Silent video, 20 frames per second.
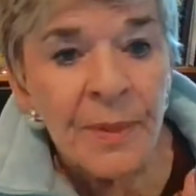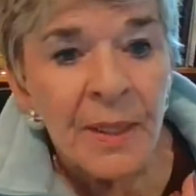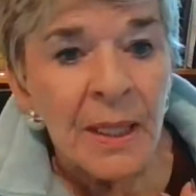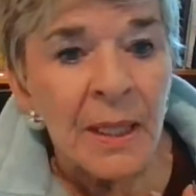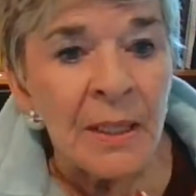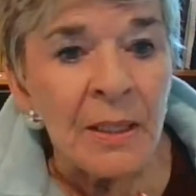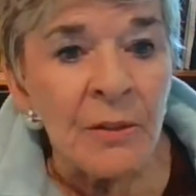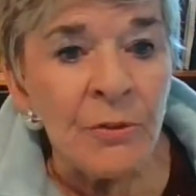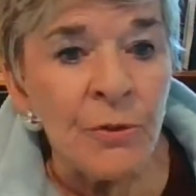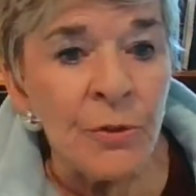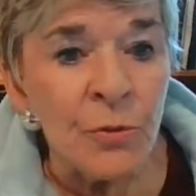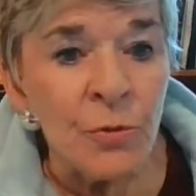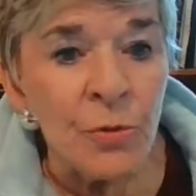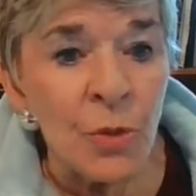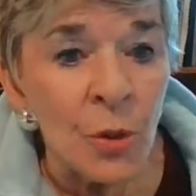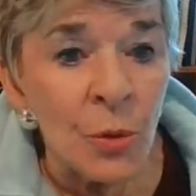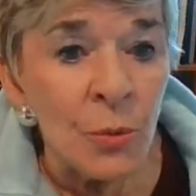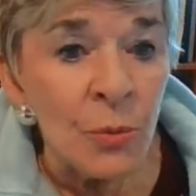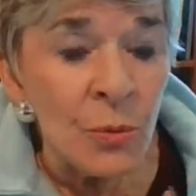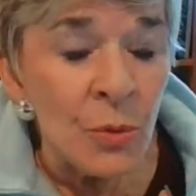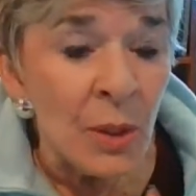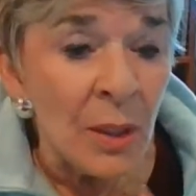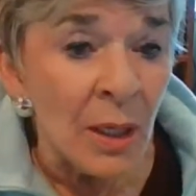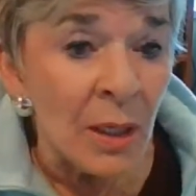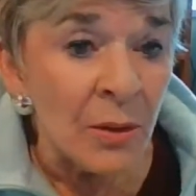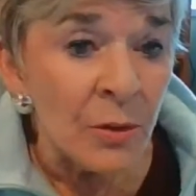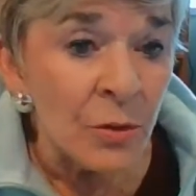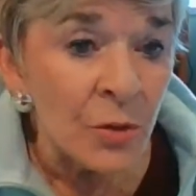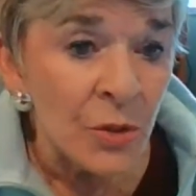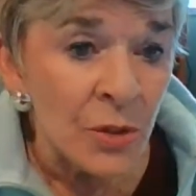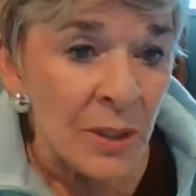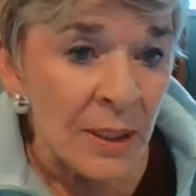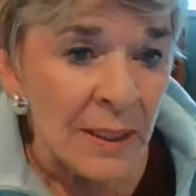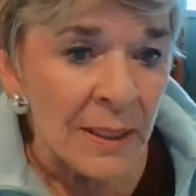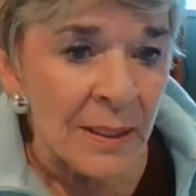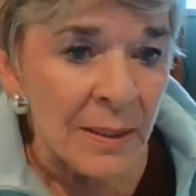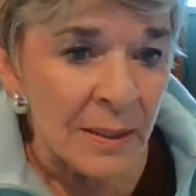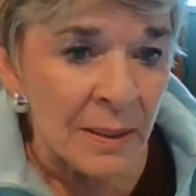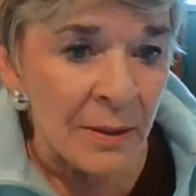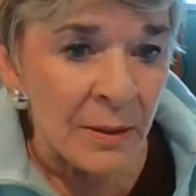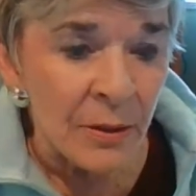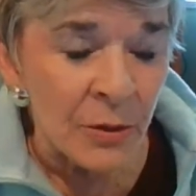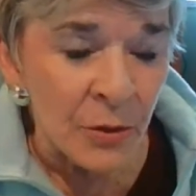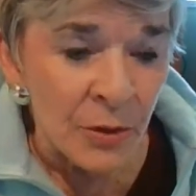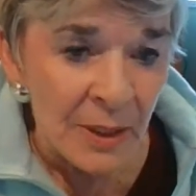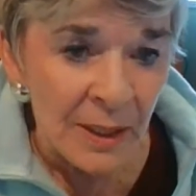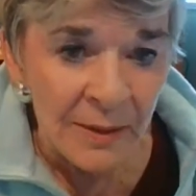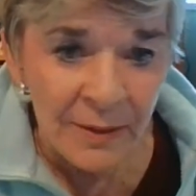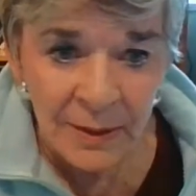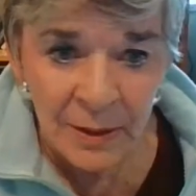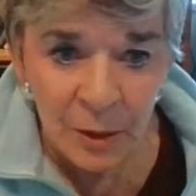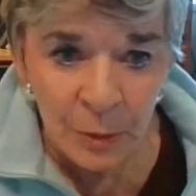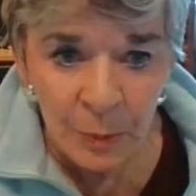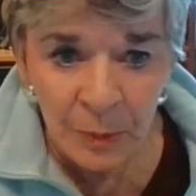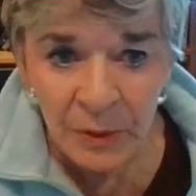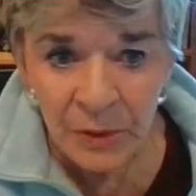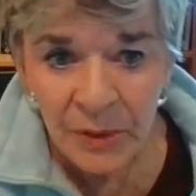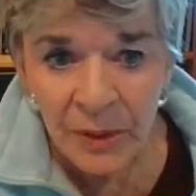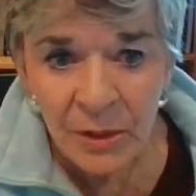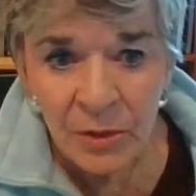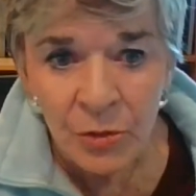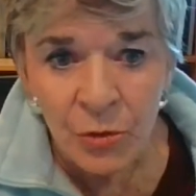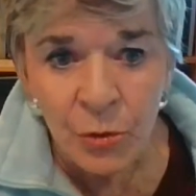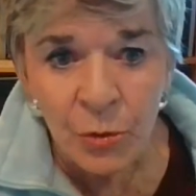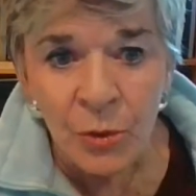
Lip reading: and if you don't understand a near-death experience,